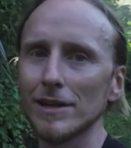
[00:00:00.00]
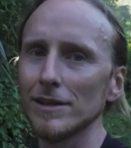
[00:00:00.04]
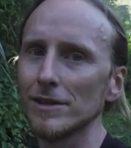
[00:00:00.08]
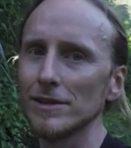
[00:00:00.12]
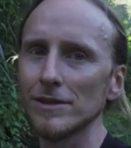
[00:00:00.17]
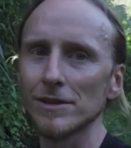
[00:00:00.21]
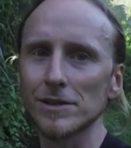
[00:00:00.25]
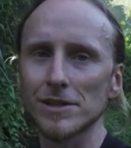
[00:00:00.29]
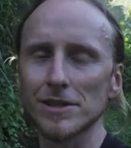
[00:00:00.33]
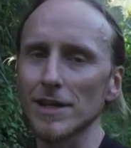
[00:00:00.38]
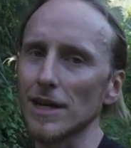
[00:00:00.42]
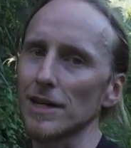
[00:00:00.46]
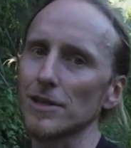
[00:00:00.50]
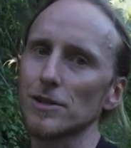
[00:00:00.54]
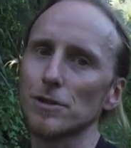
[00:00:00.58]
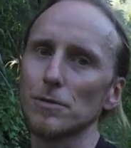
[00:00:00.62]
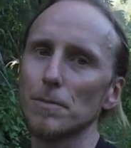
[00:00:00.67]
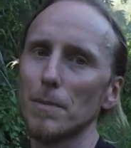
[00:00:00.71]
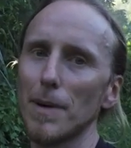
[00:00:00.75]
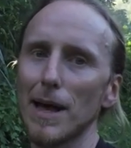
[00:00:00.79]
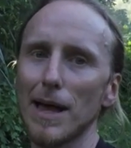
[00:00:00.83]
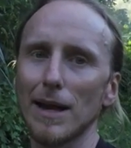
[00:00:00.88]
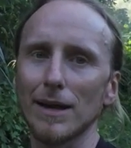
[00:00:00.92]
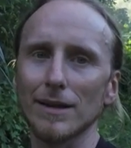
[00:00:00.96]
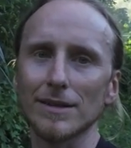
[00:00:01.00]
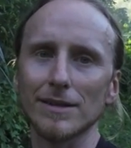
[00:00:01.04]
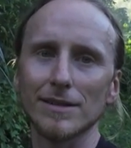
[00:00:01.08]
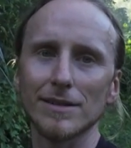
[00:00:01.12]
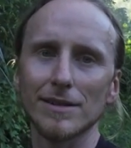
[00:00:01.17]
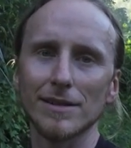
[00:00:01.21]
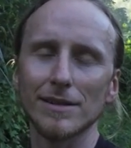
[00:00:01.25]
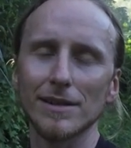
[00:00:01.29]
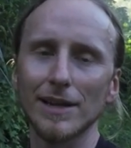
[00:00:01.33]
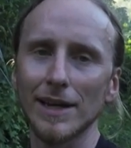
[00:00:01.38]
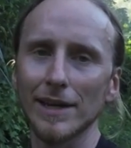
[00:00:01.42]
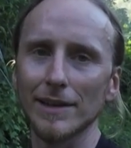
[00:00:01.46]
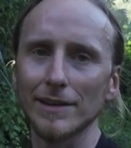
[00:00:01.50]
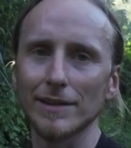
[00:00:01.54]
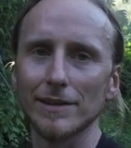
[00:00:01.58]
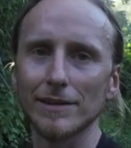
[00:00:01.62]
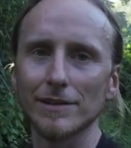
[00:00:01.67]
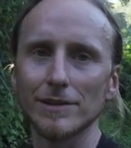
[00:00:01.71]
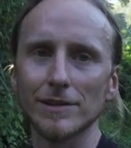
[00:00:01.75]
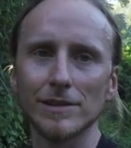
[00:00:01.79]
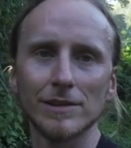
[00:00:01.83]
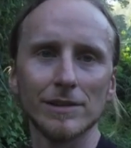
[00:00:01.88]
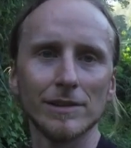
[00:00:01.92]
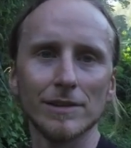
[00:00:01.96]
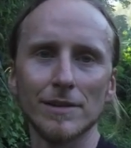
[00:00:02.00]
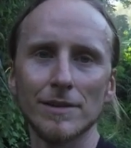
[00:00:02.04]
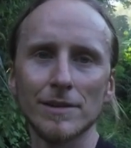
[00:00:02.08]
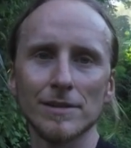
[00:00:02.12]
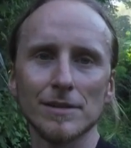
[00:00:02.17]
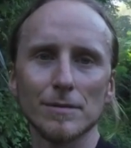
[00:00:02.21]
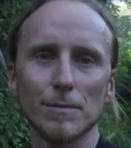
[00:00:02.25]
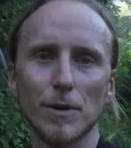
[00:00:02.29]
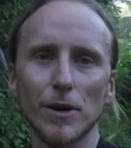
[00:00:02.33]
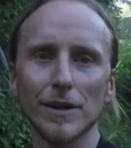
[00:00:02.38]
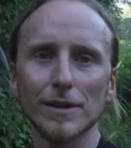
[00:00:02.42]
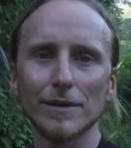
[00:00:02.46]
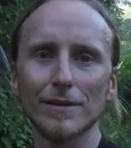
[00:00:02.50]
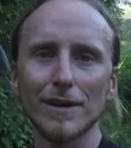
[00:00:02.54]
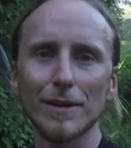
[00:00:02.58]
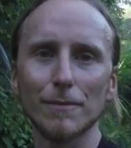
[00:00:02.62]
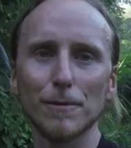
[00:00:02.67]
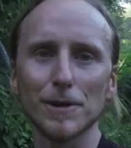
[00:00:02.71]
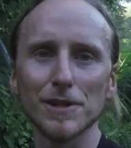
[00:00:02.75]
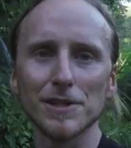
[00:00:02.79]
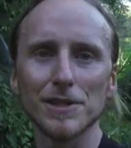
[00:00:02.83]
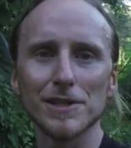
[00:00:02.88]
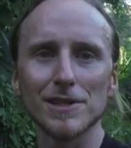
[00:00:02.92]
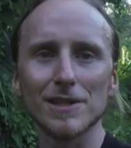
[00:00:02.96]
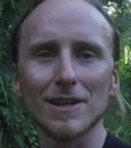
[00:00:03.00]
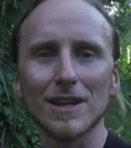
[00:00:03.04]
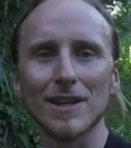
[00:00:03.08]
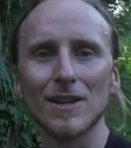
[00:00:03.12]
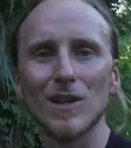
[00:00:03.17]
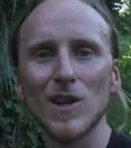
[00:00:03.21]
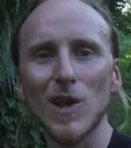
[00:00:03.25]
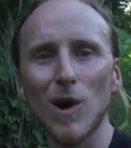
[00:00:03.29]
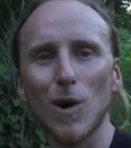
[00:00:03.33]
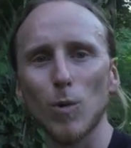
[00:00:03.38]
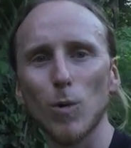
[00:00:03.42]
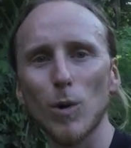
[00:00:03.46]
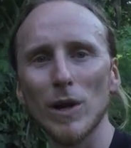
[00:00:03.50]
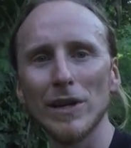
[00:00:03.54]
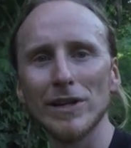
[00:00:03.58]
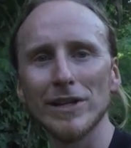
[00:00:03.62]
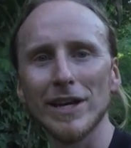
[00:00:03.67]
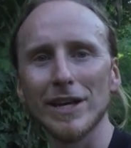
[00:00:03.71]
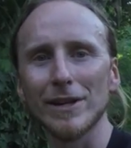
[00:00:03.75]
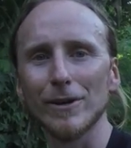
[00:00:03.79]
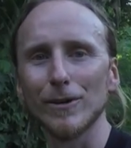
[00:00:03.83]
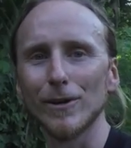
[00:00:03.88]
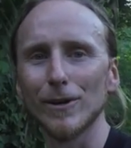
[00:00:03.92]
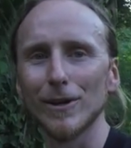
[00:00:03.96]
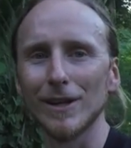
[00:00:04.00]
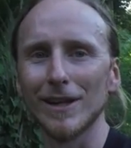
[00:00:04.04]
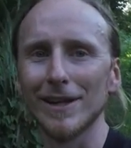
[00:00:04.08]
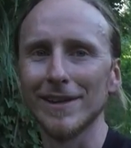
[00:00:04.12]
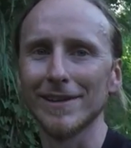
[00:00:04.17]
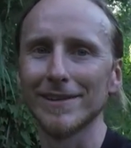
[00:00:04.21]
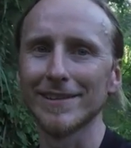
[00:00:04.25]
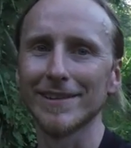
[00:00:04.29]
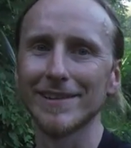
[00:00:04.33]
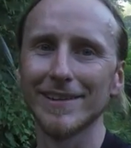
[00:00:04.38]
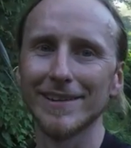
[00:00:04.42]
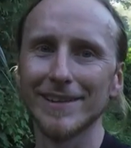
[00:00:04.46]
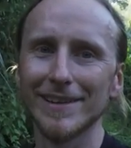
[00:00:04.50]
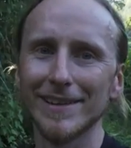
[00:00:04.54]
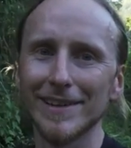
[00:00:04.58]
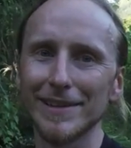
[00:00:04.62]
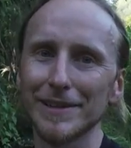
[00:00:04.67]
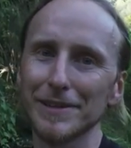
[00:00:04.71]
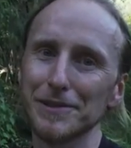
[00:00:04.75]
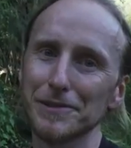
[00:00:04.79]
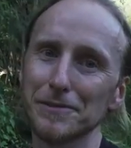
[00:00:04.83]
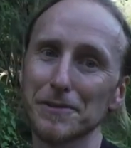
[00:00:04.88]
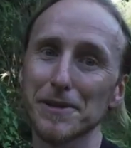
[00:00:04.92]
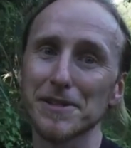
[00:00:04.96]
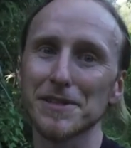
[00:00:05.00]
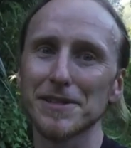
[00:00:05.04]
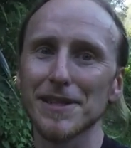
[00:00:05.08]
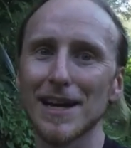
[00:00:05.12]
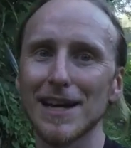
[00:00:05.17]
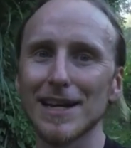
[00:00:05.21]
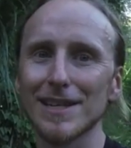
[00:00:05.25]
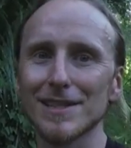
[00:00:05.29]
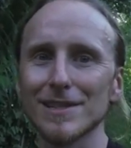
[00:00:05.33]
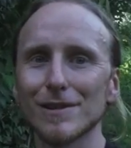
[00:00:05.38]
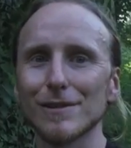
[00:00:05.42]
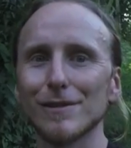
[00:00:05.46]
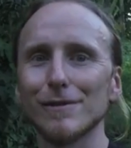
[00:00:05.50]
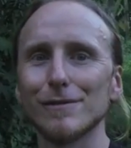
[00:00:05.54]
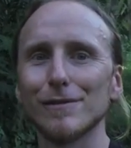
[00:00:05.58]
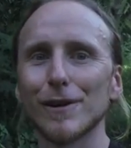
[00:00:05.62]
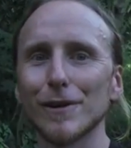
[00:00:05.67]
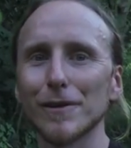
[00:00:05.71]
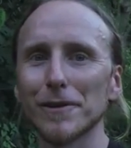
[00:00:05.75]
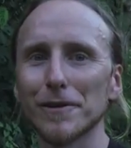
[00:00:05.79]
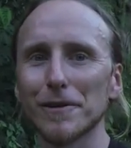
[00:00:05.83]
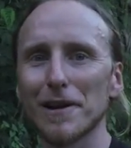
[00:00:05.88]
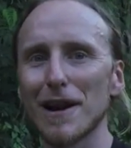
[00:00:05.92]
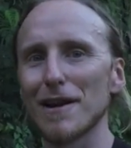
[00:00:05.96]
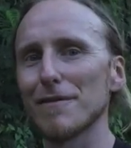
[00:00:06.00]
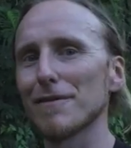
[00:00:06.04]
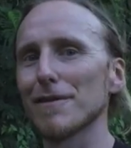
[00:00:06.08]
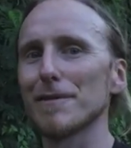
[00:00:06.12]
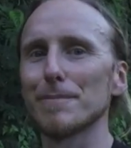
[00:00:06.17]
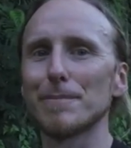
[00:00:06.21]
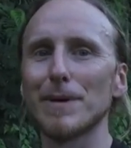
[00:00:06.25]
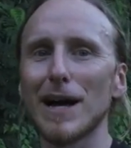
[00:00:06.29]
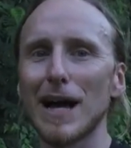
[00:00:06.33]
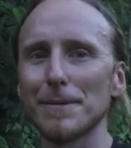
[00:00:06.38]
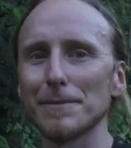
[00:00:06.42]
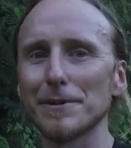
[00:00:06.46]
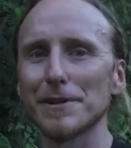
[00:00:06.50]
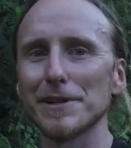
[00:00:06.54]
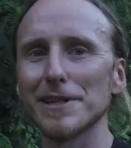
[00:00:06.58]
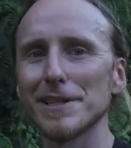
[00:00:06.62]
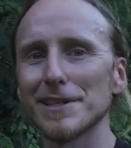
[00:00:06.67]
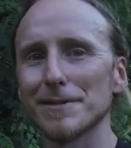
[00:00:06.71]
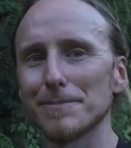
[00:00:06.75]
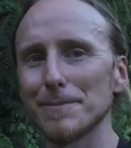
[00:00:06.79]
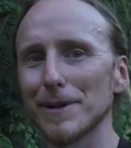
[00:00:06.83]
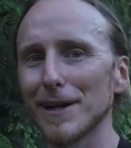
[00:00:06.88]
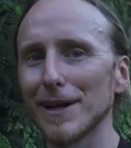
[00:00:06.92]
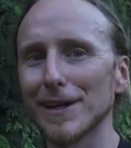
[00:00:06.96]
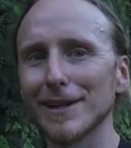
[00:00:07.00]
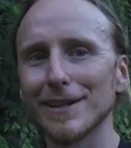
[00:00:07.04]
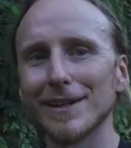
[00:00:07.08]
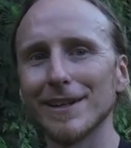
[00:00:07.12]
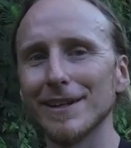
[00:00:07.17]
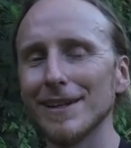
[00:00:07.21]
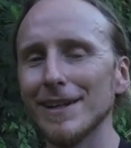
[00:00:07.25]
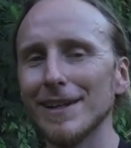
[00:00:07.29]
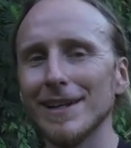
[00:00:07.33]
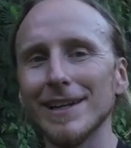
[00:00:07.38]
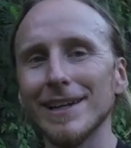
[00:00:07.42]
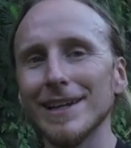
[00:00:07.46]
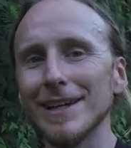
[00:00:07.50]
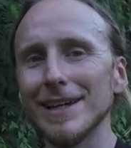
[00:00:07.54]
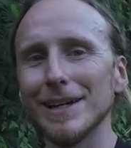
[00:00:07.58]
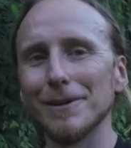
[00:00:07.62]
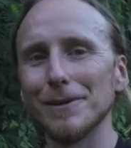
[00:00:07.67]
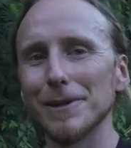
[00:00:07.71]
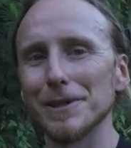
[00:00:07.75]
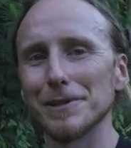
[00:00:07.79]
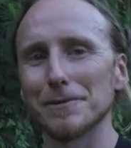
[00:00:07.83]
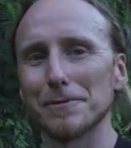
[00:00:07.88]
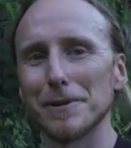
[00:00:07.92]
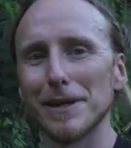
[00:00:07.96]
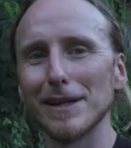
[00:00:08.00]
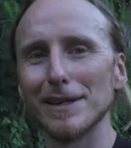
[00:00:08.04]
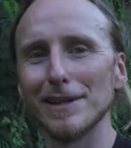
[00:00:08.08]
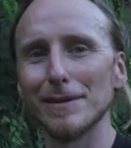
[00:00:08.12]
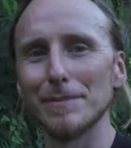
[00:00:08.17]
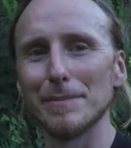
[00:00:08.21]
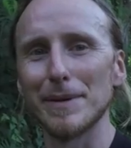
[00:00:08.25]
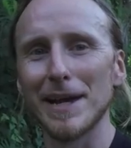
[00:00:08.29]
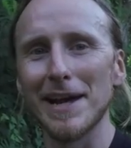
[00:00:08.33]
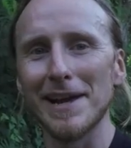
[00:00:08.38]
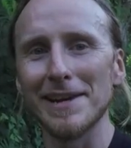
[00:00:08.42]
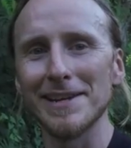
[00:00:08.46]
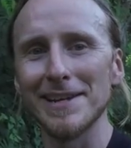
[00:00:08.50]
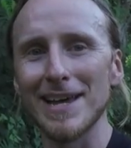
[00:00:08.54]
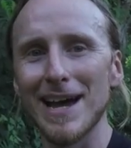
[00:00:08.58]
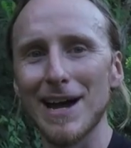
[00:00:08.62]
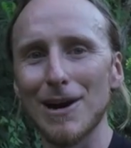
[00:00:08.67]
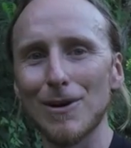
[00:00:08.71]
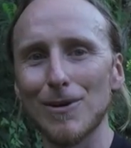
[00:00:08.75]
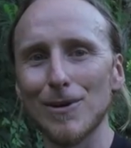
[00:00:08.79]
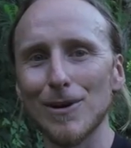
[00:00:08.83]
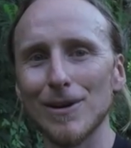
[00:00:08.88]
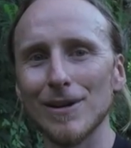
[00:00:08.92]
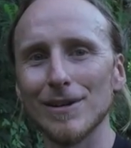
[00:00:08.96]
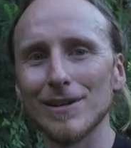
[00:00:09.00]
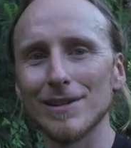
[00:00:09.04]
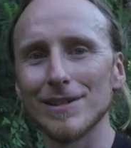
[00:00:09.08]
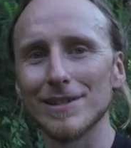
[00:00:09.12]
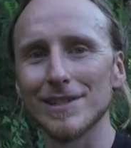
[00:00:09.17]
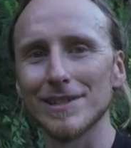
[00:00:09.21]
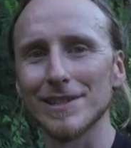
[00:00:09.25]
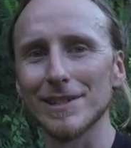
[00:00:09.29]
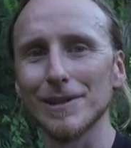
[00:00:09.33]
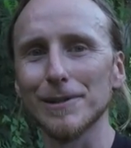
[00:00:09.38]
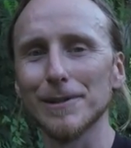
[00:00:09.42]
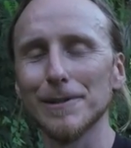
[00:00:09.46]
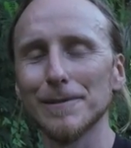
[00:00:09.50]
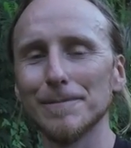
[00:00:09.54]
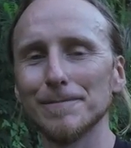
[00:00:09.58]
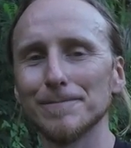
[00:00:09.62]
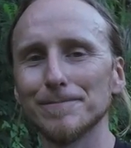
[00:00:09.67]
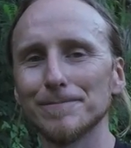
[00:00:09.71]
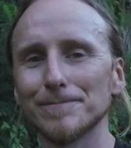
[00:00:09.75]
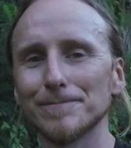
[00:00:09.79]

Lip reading: you start to melt. And this morning there was no wind at all. And this was nice to photograph the palm trees, but it was really a pain now. So